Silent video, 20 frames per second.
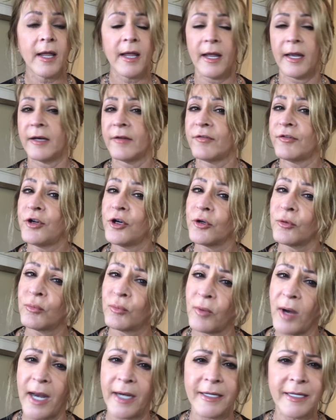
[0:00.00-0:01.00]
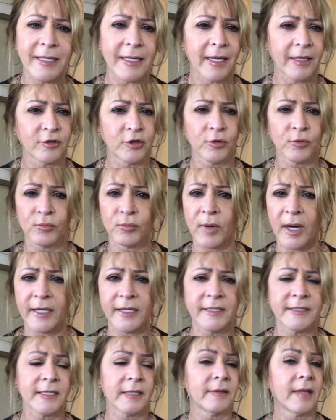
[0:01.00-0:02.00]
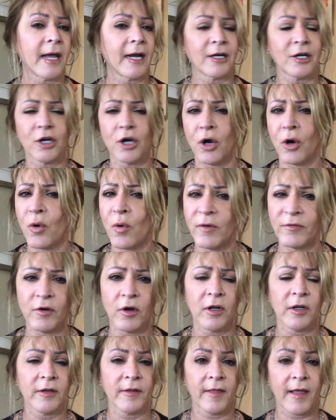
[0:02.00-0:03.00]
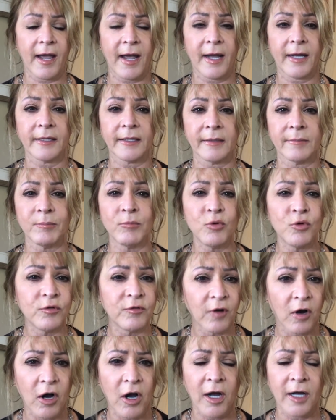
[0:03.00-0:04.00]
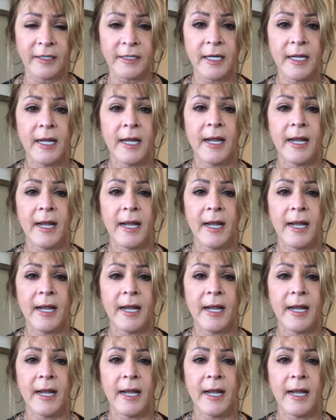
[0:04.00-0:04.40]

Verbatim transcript: And if you're ready and you're ready to let go of all of that and move on